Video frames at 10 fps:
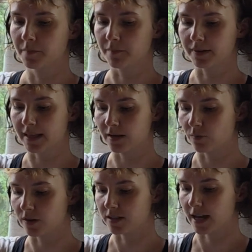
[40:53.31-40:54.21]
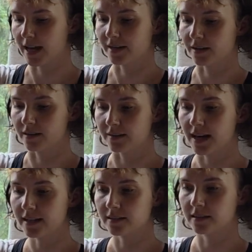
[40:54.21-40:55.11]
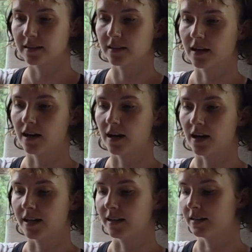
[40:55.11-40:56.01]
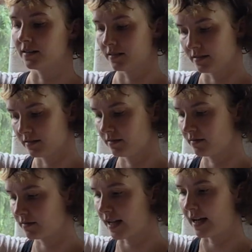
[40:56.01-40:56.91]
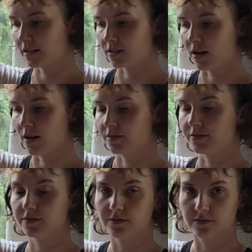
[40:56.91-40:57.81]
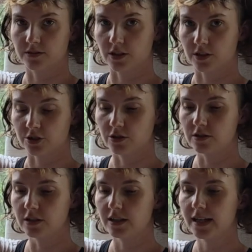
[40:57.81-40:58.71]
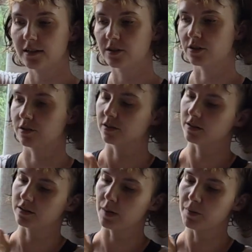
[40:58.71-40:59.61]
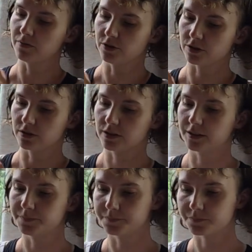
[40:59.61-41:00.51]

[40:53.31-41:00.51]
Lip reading: But then once I had done that, I cast off the shoulder edge or the top of the shoulder,